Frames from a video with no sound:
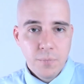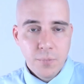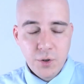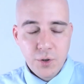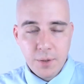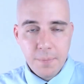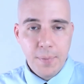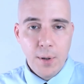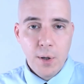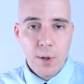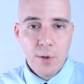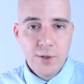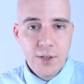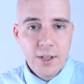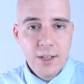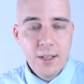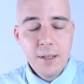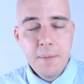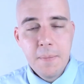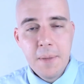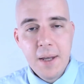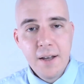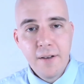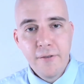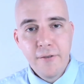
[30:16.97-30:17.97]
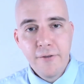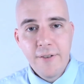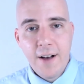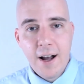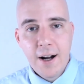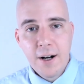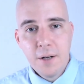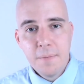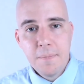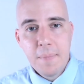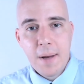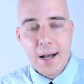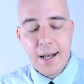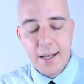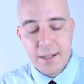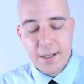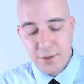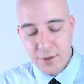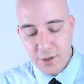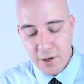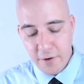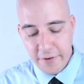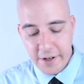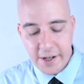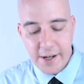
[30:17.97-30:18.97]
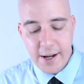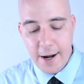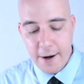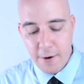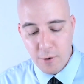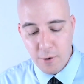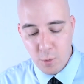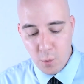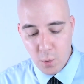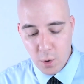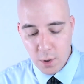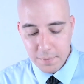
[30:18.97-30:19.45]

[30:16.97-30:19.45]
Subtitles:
supposedly being fired by Soviet-era